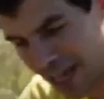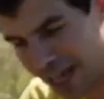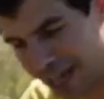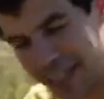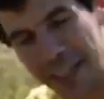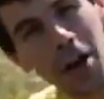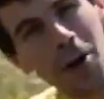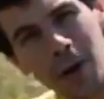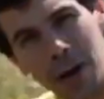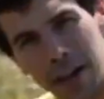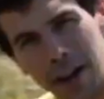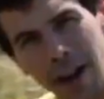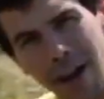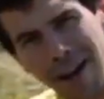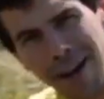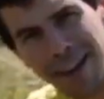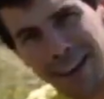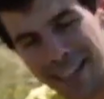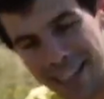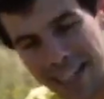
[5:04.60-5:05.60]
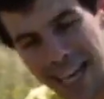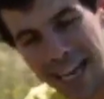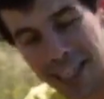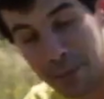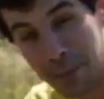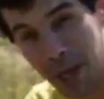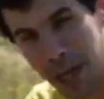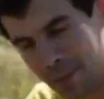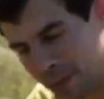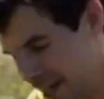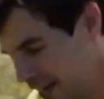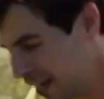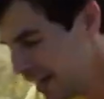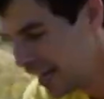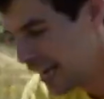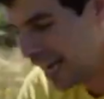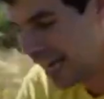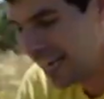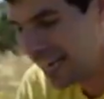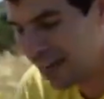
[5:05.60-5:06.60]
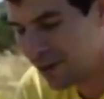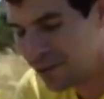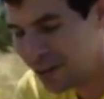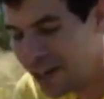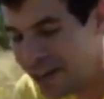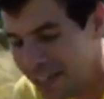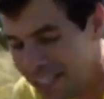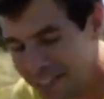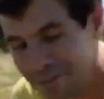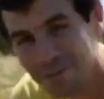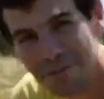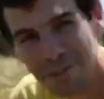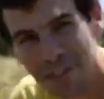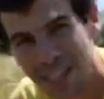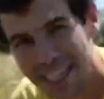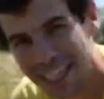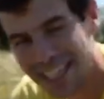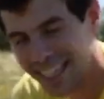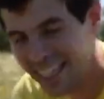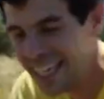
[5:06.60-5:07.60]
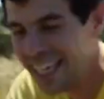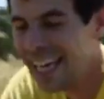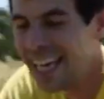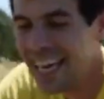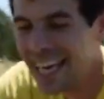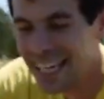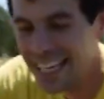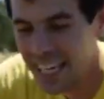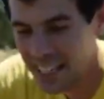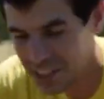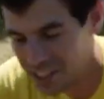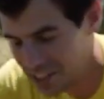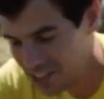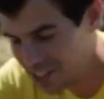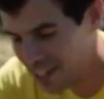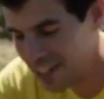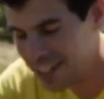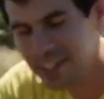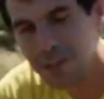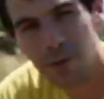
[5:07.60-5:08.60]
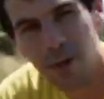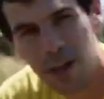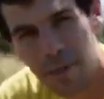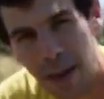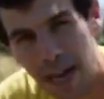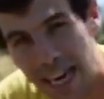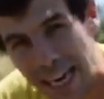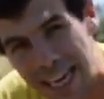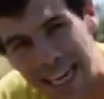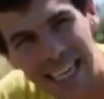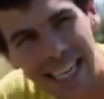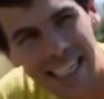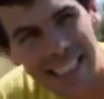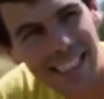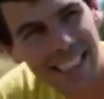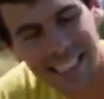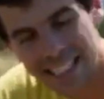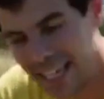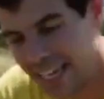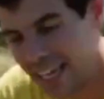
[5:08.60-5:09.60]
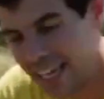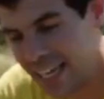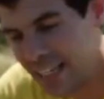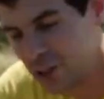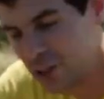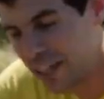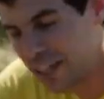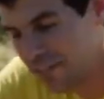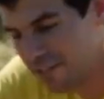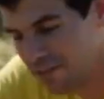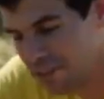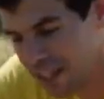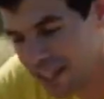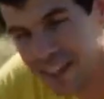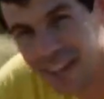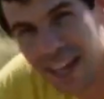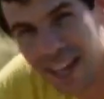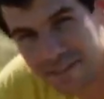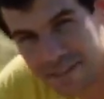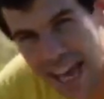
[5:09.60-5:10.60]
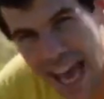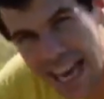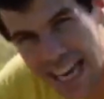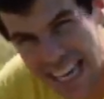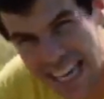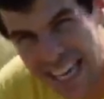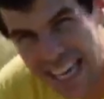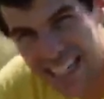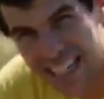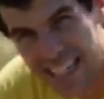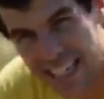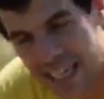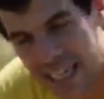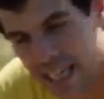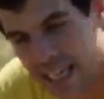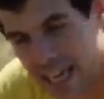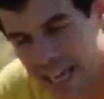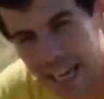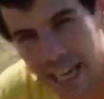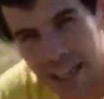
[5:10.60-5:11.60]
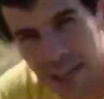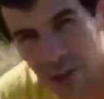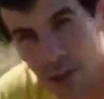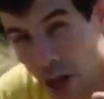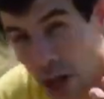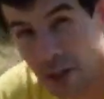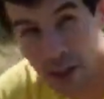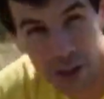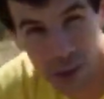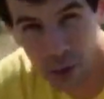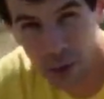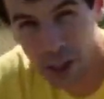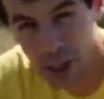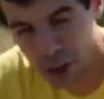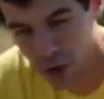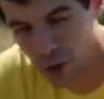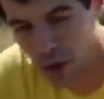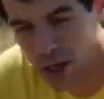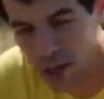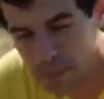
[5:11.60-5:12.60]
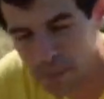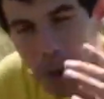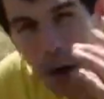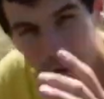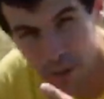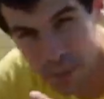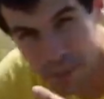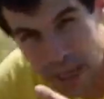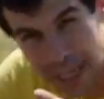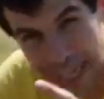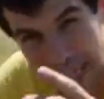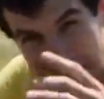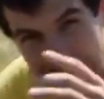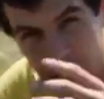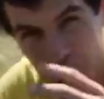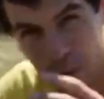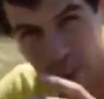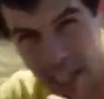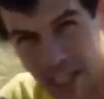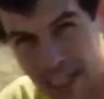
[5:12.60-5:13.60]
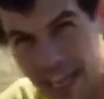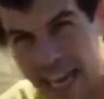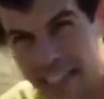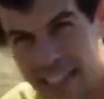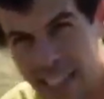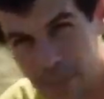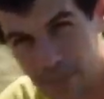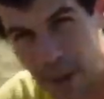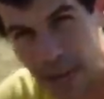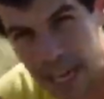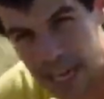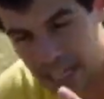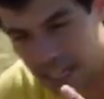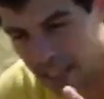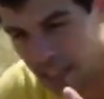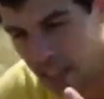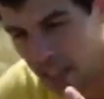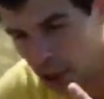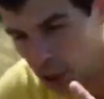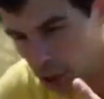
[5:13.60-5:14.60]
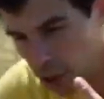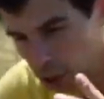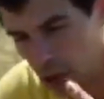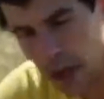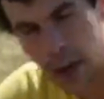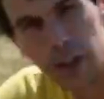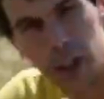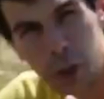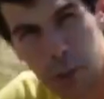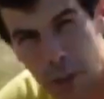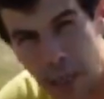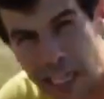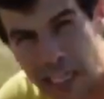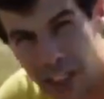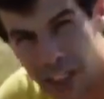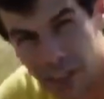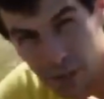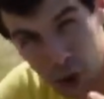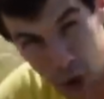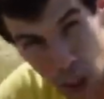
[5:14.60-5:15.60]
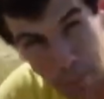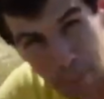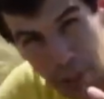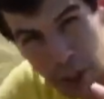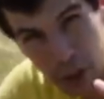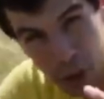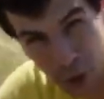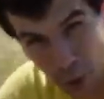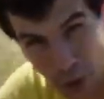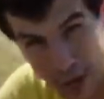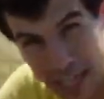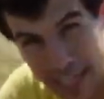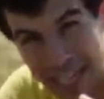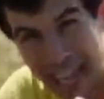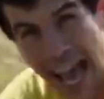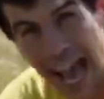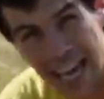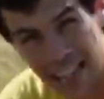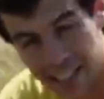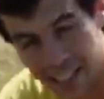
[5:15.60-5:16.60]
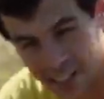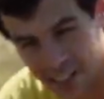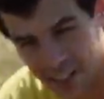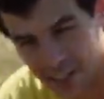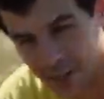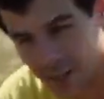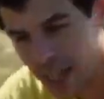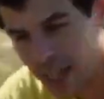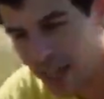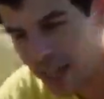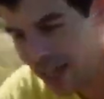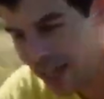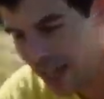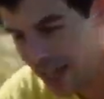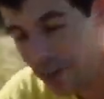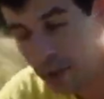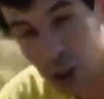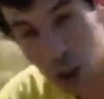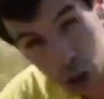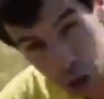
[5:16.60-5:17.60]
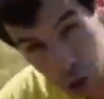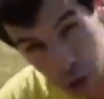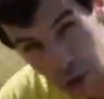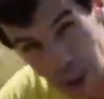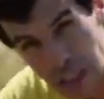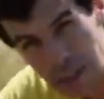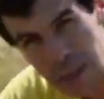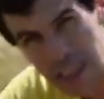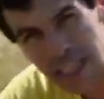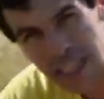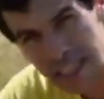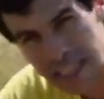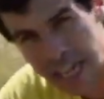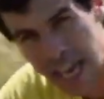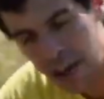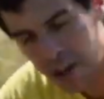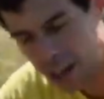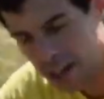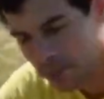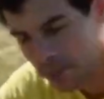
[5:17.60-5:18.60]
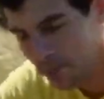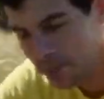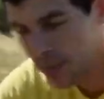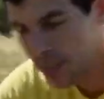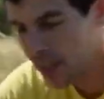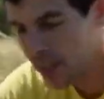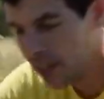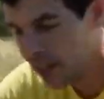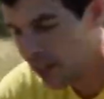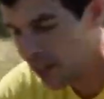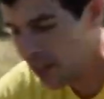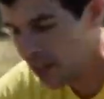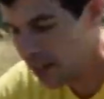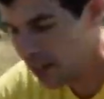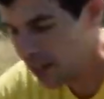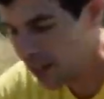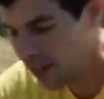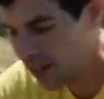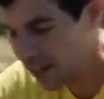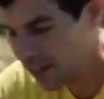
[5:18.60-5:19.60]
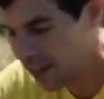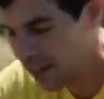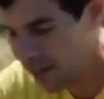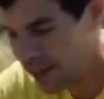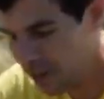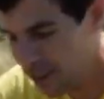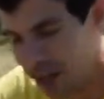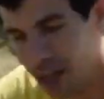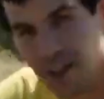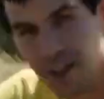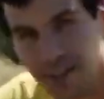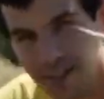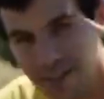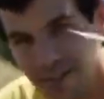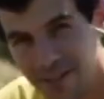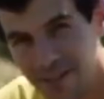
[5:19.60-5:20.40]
uh, going on in that department, and I went to flick it and it got stuck to one of my hands, and I tried to flick it off that hand, and long story short, both of my hands were connected by a large piece of jumping cholla cactus, and I was screaming and yelling. Well,